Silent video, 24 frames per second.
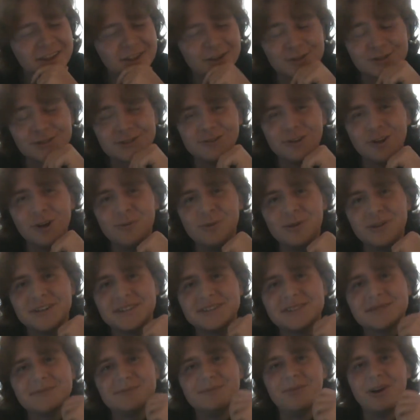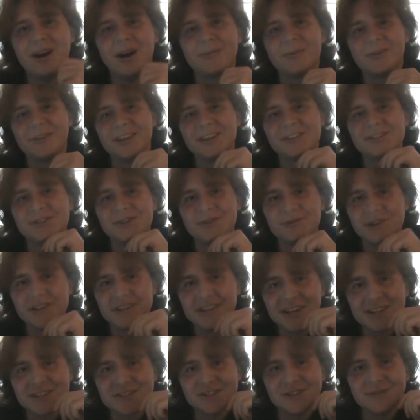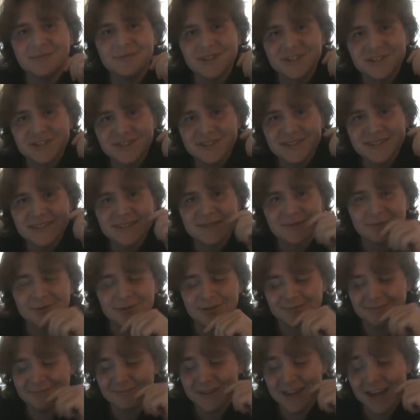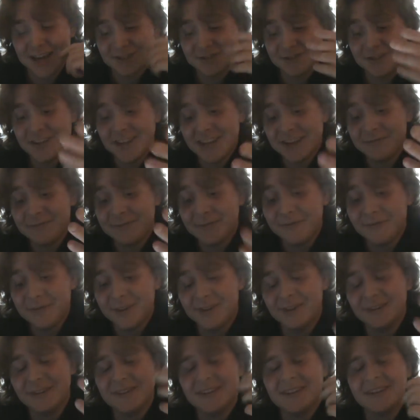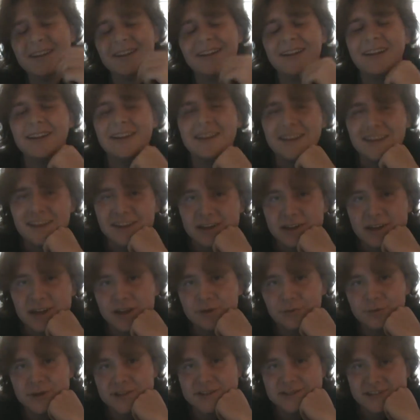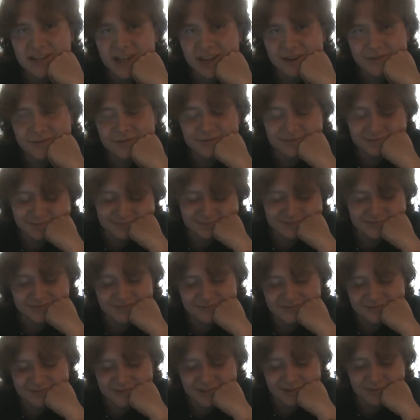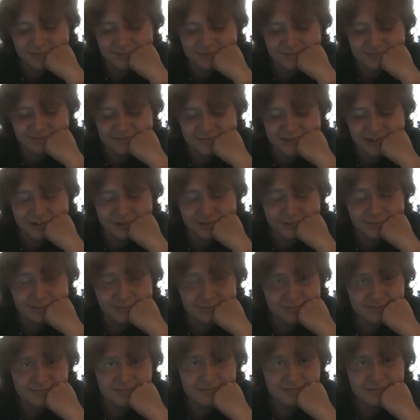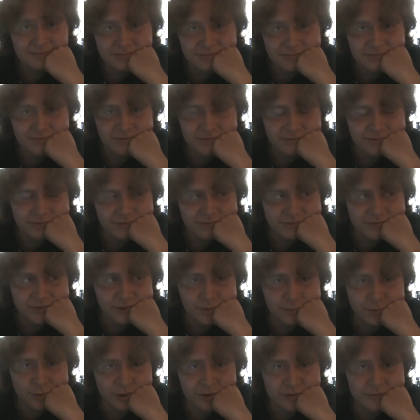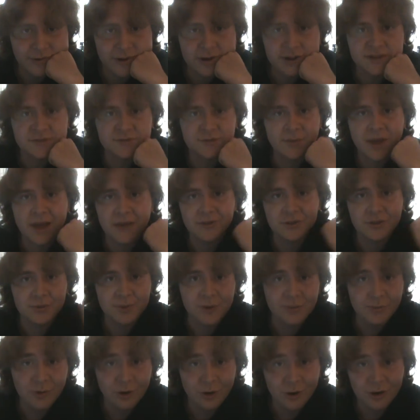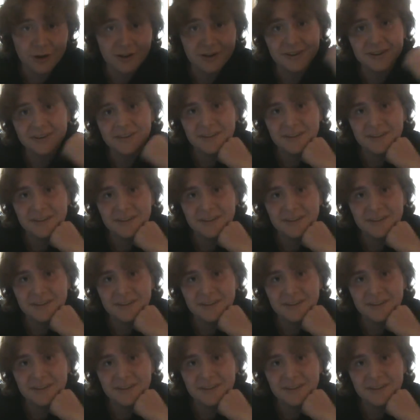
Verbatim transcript: those globalist population reduction missions would actually get fulfilled, and we'd save, a, you know, few poor fuckers from having to be born.